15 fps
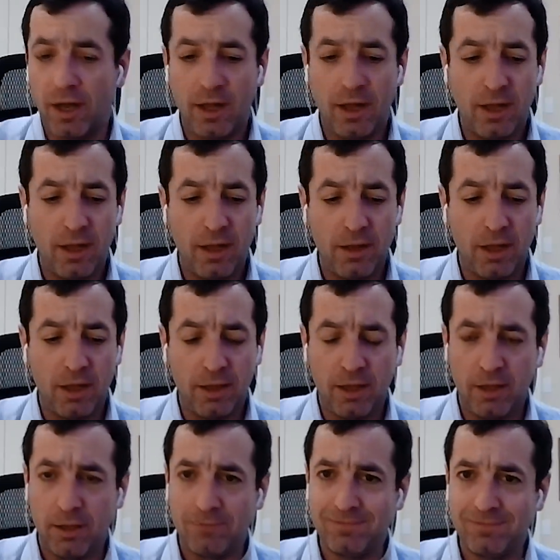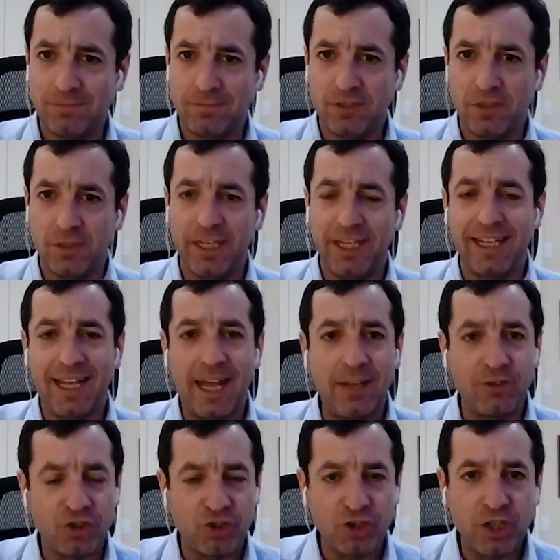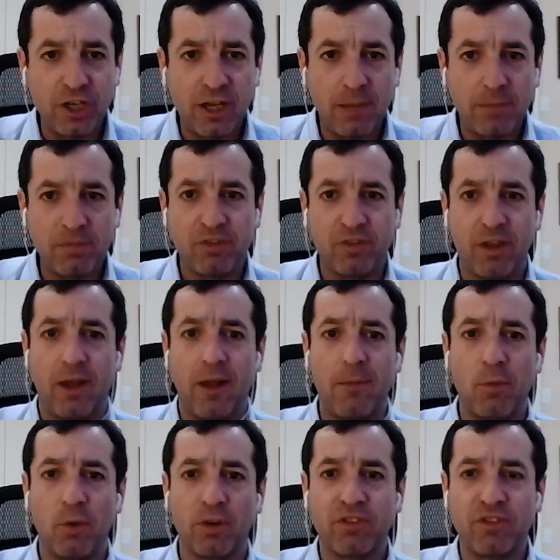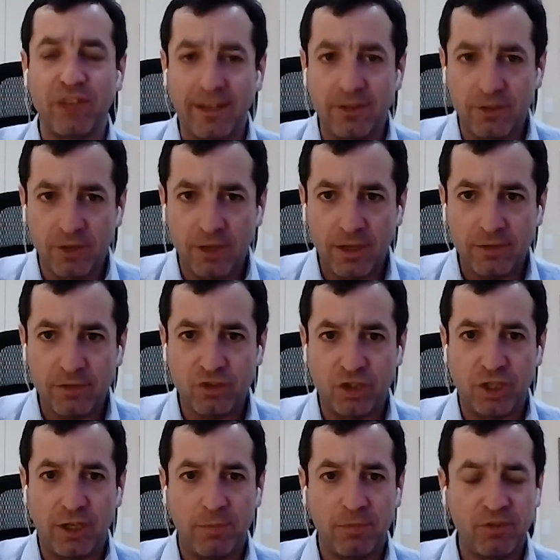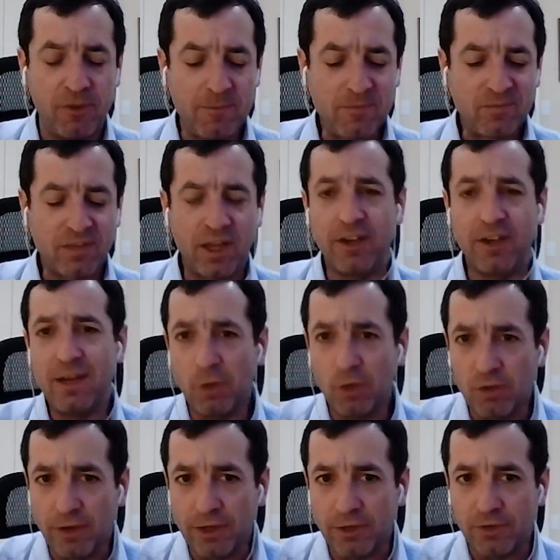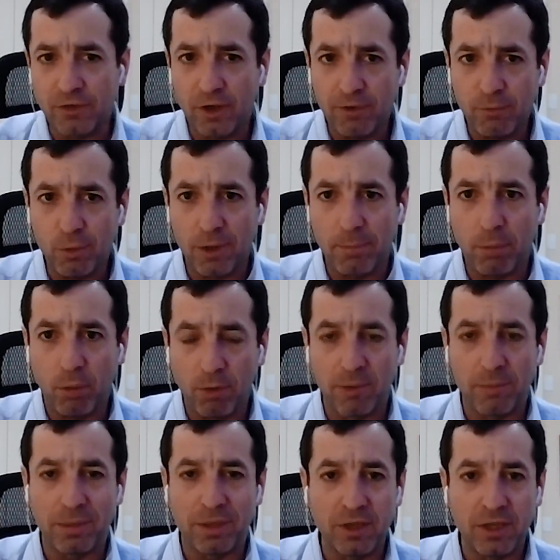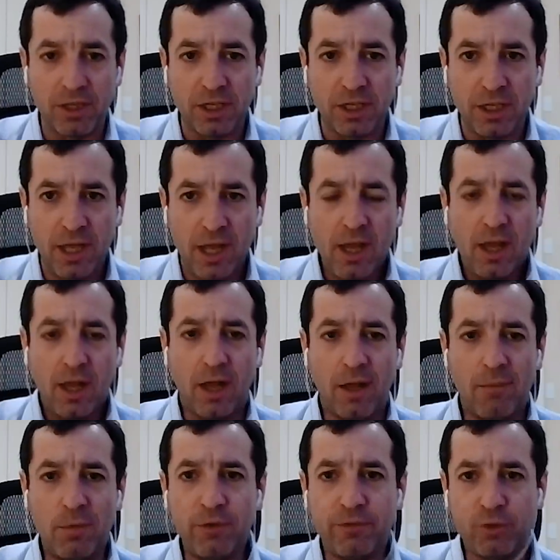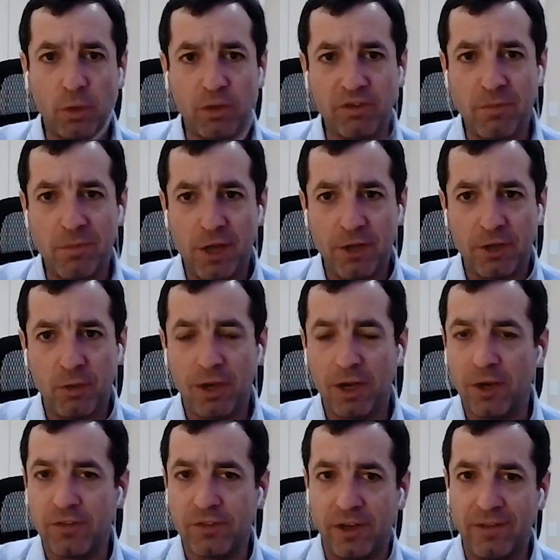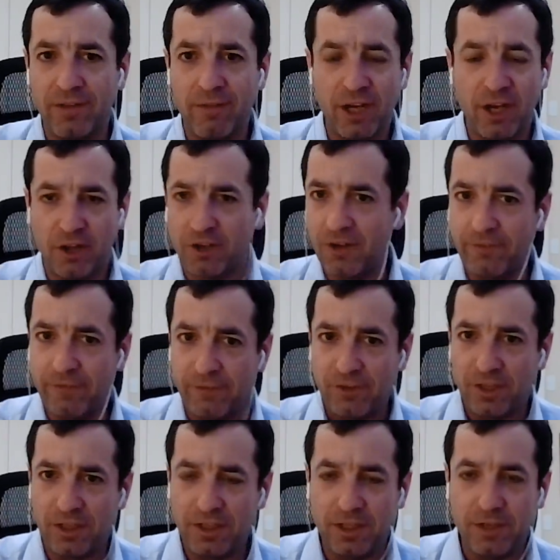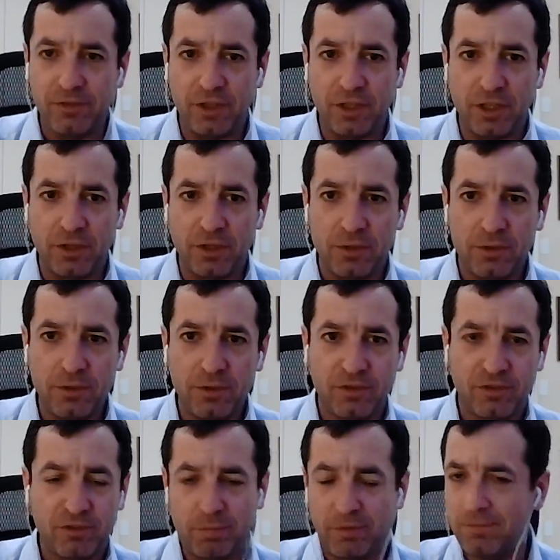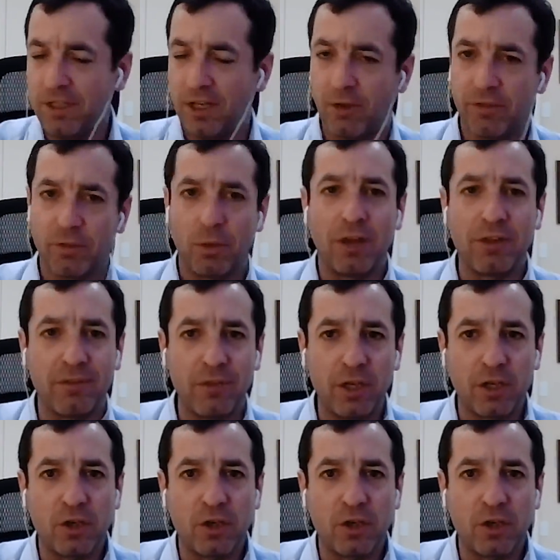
uh, uh, uh leading edge chips, uh, more standardized chips, enable greater software portability, uh, move towards a model where instead of having 150 ECUs, you know, throughout the